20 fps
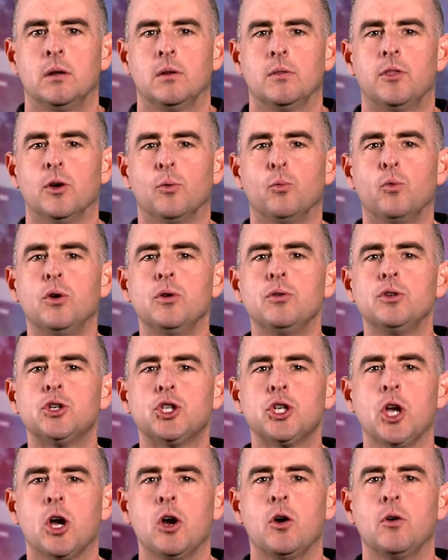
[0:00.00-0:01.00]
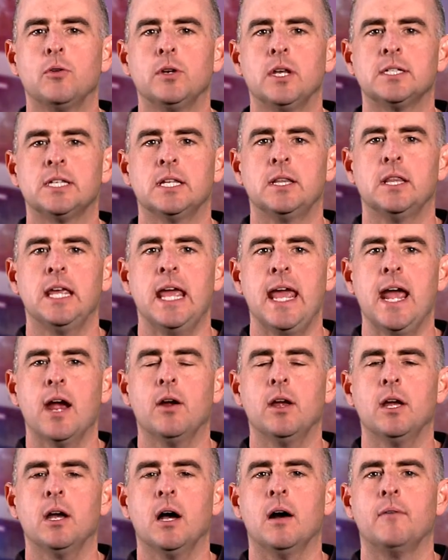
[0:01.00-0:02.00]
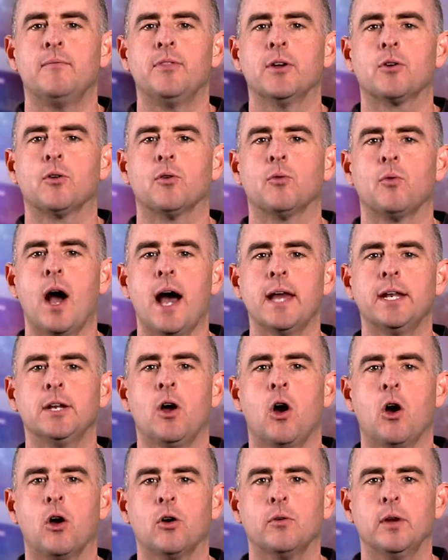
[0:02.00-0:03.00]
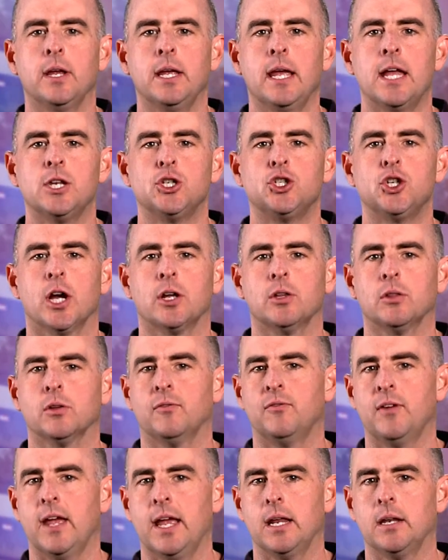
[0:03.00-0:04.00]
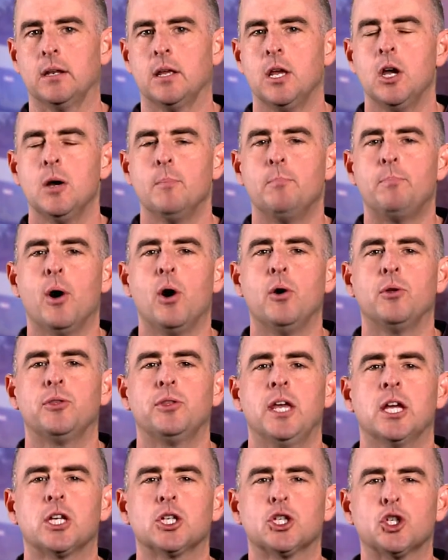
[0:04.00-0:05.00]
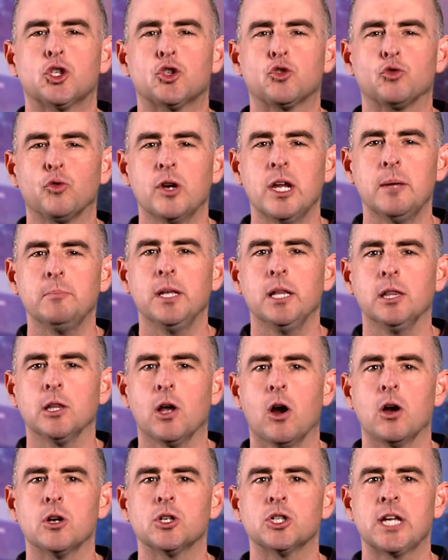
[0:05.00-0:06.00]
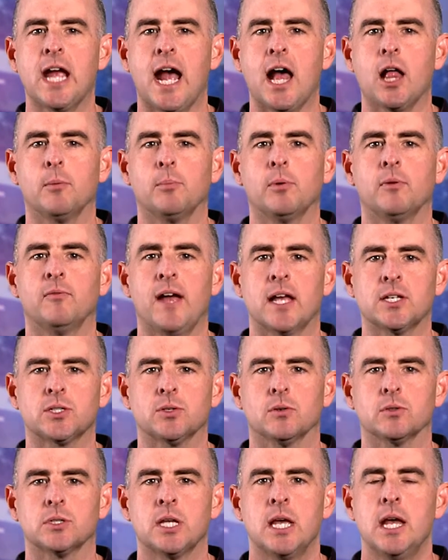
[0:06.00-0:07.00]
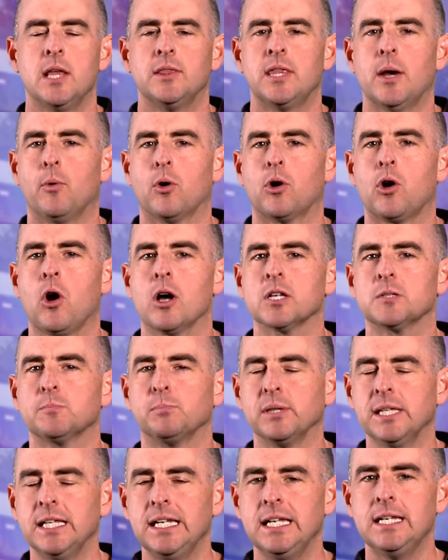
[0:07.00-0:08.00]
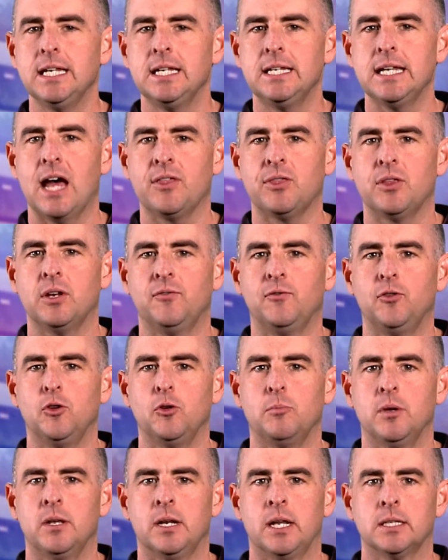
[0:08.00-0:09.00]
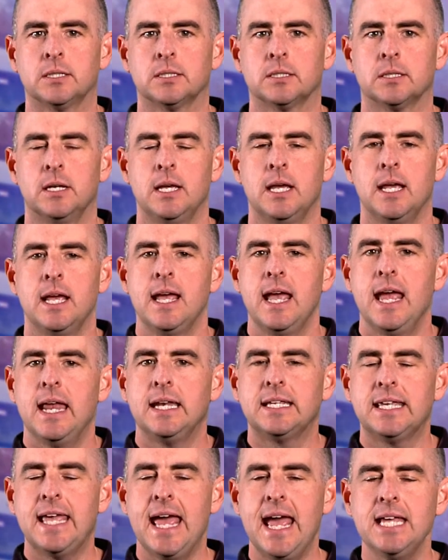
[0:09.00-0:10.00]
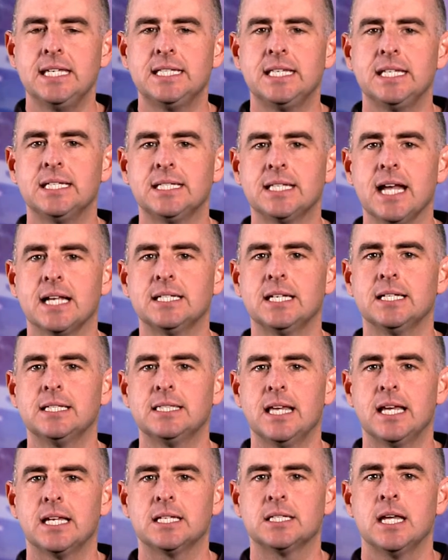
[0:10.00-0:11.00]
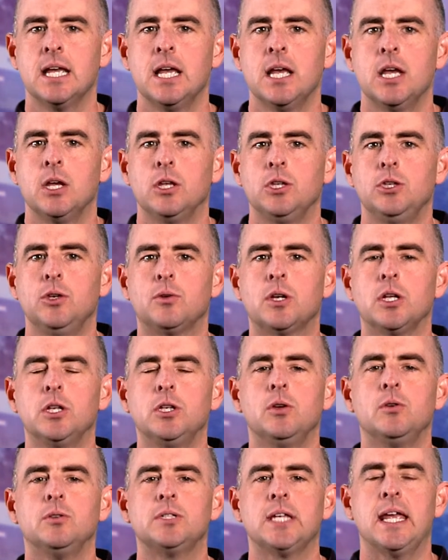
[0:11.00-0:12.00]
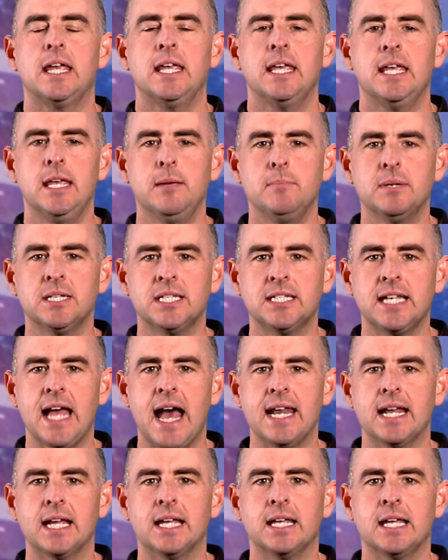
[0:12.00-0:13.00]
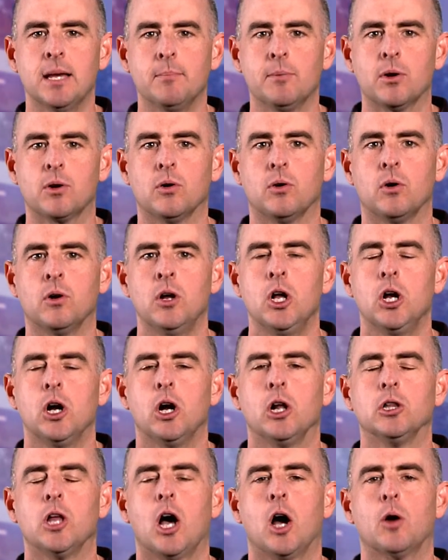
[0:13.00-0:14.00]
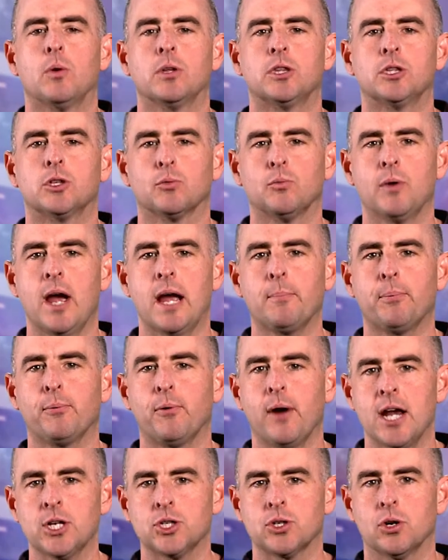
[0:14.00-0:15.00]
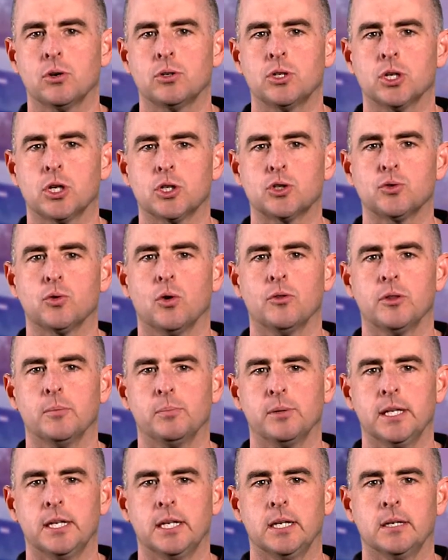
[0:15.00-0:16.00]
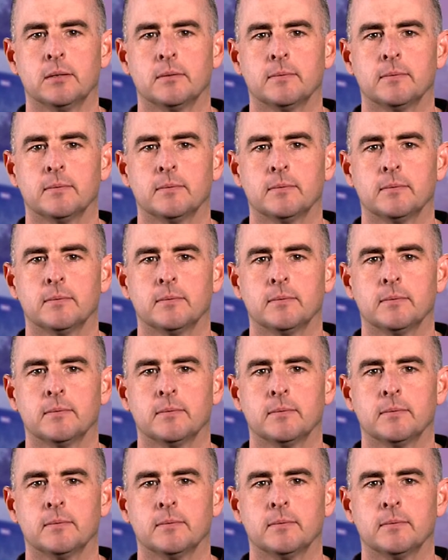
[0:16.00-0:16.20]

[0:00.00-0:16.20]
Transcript: The wound shown is in the area of the carotid artery and jugular vein, both extremely large caliber vessels that will cause bleeding to death in a few minutes. In cases such as this, you can use a hemostatic chemical along with direct pressure to control the bleeding.